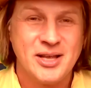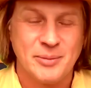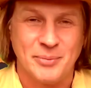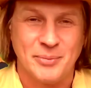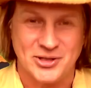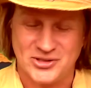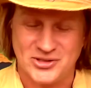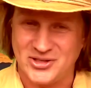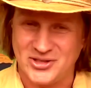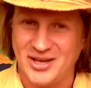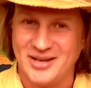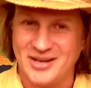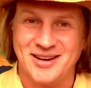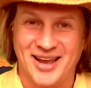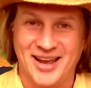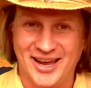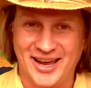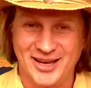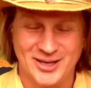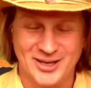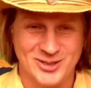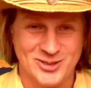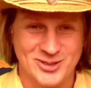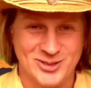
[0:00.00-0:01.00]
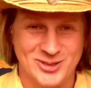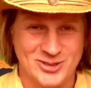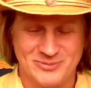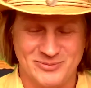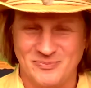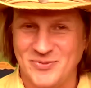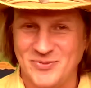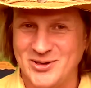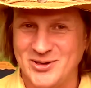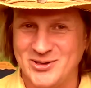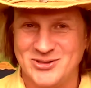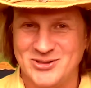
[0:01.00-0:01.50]
but Sunday is
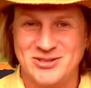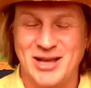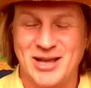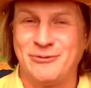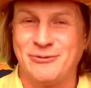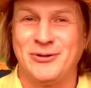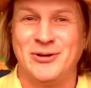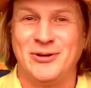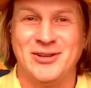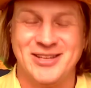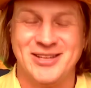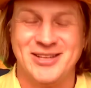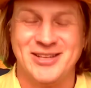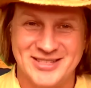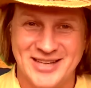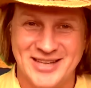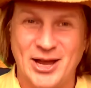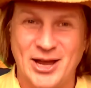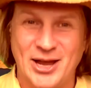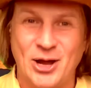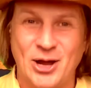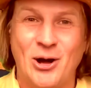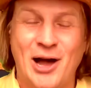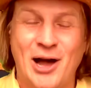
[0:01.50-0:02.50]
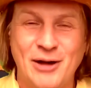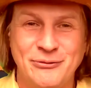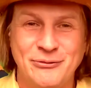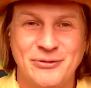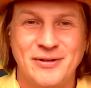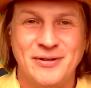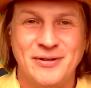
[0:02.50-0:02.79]
definitely a day off.